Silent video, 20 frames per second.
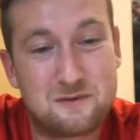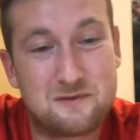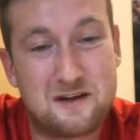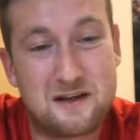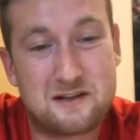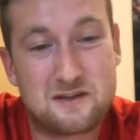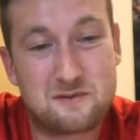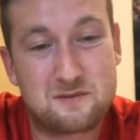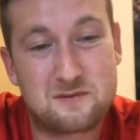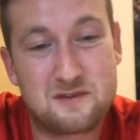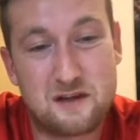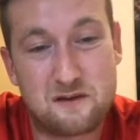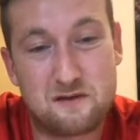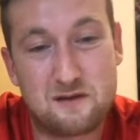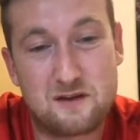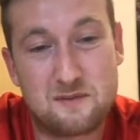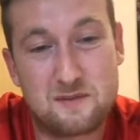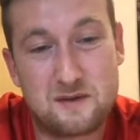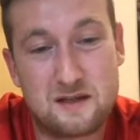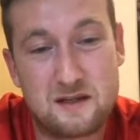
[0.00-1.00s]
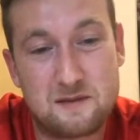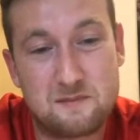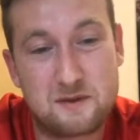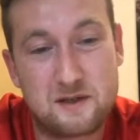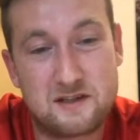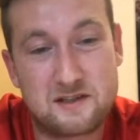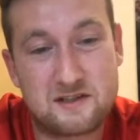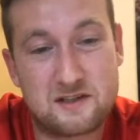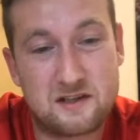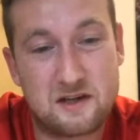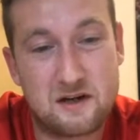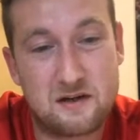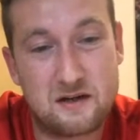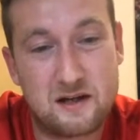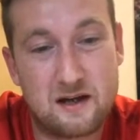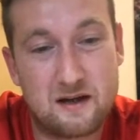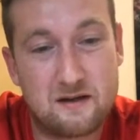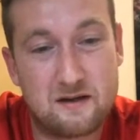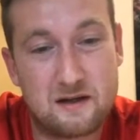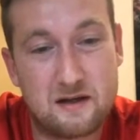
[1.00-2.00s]
fans will definitely be pleased to know
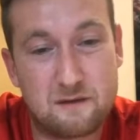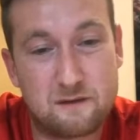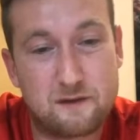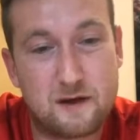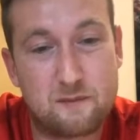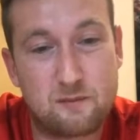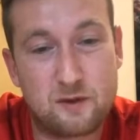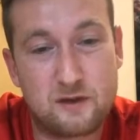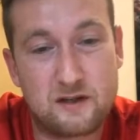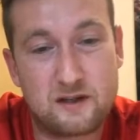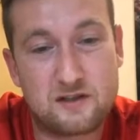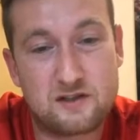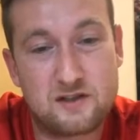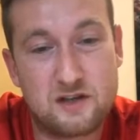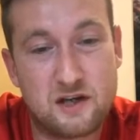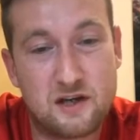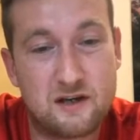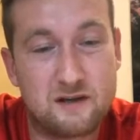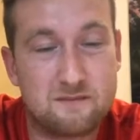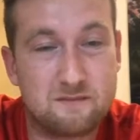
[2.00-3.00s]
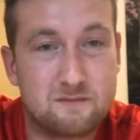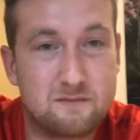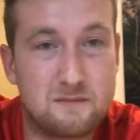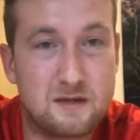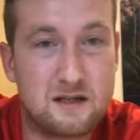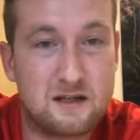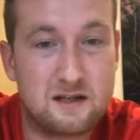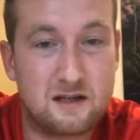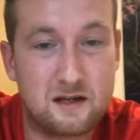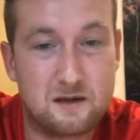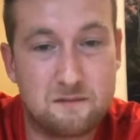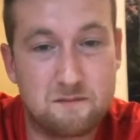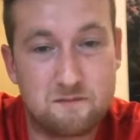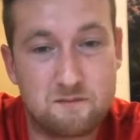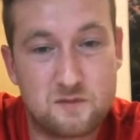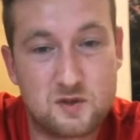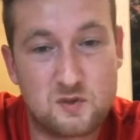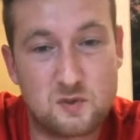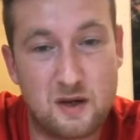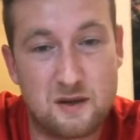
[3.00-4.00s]
that in February this year, Mika
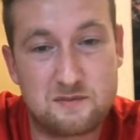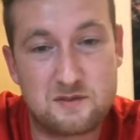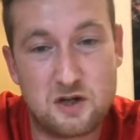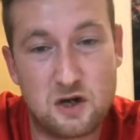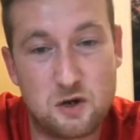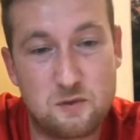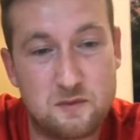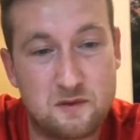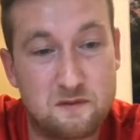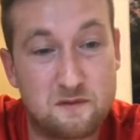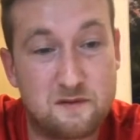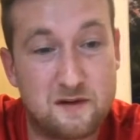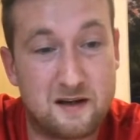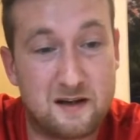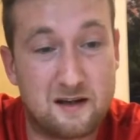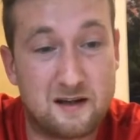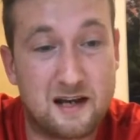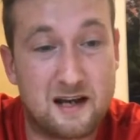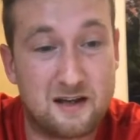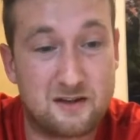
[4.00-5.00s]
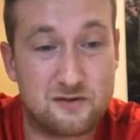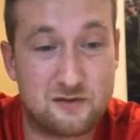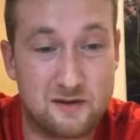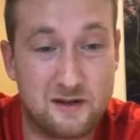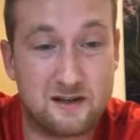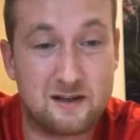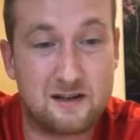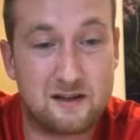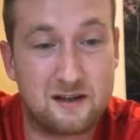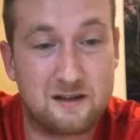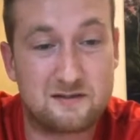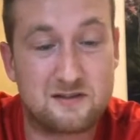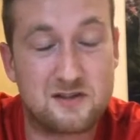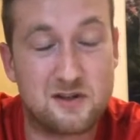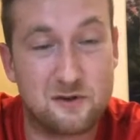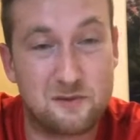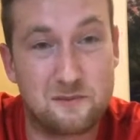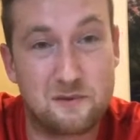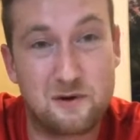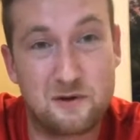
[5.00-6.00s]
swept home an emphatic hat-trick against
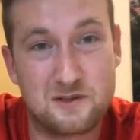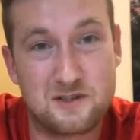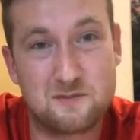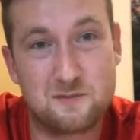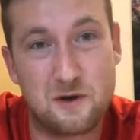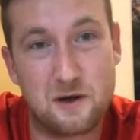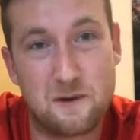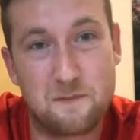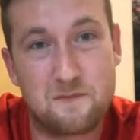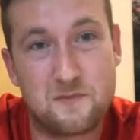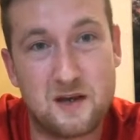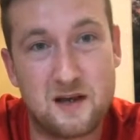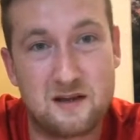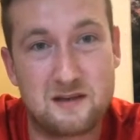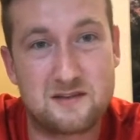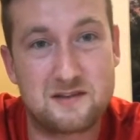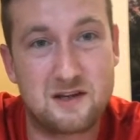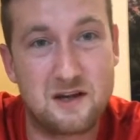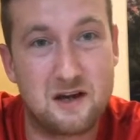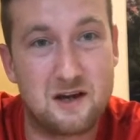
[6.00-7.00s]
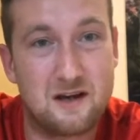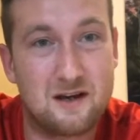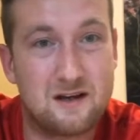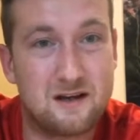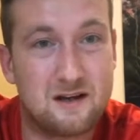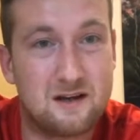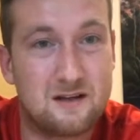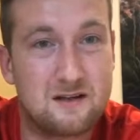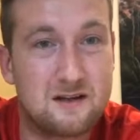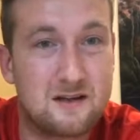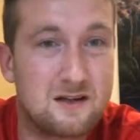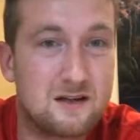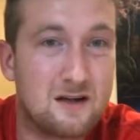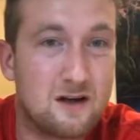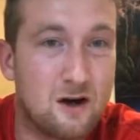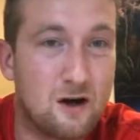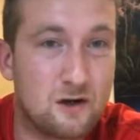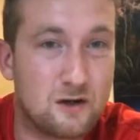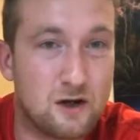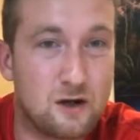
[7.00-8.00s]
Tottenham Hotspur as
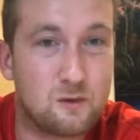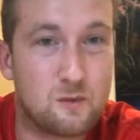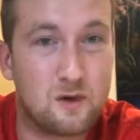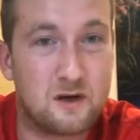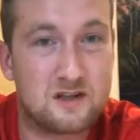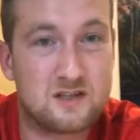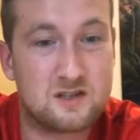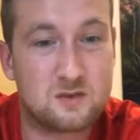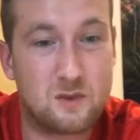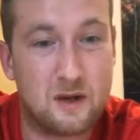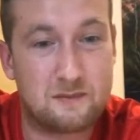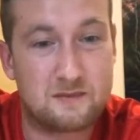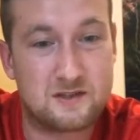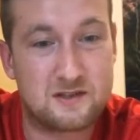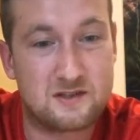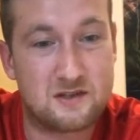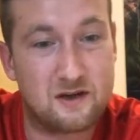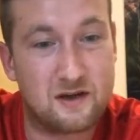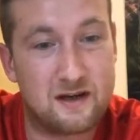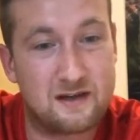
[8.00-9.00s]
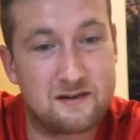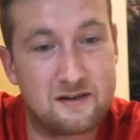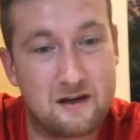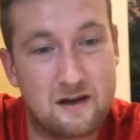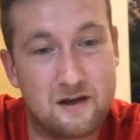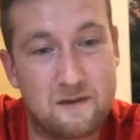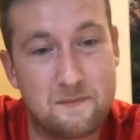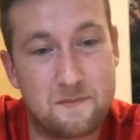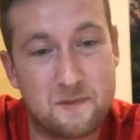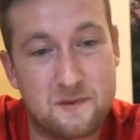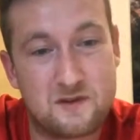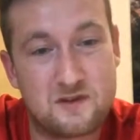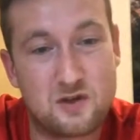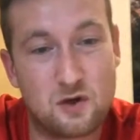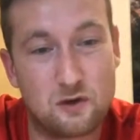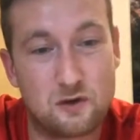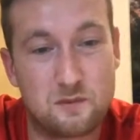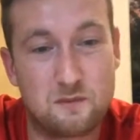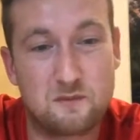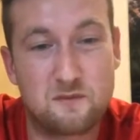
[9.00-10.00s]
our young whites swept aside
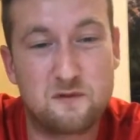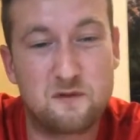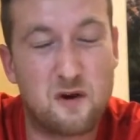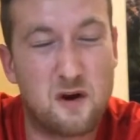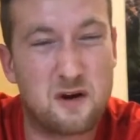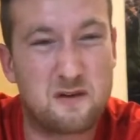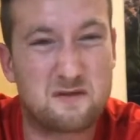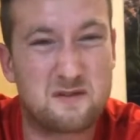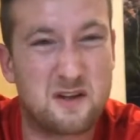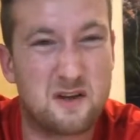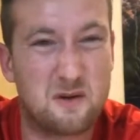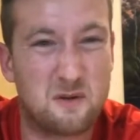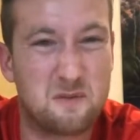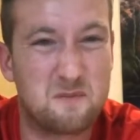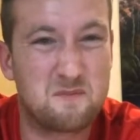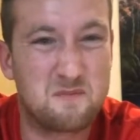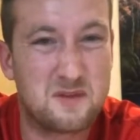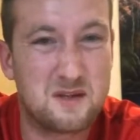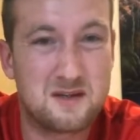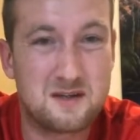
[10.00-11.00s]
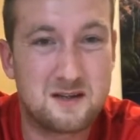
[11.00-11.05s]
Tottenham 5-0.